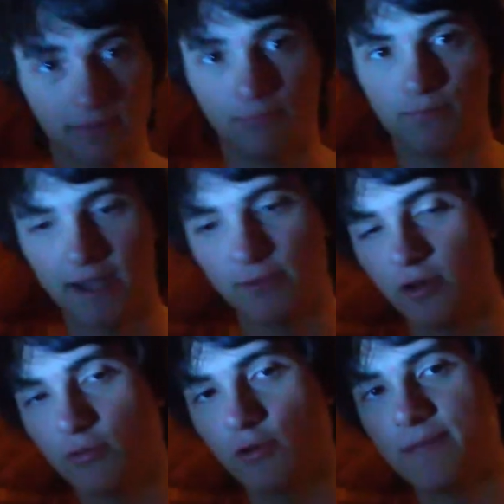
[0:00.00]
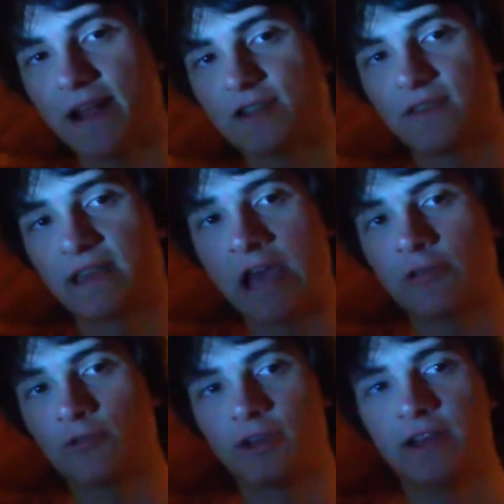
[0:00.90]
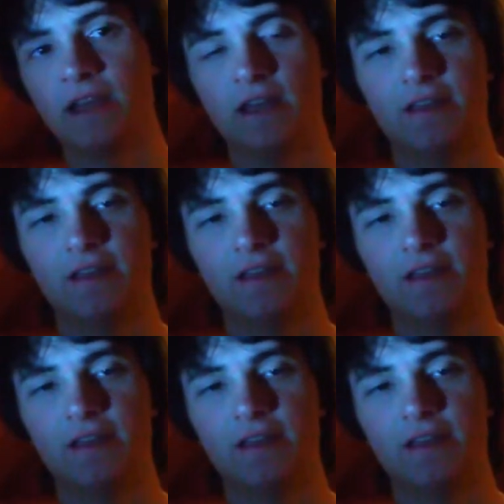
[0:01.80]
the best way to ruin Magic the Gathering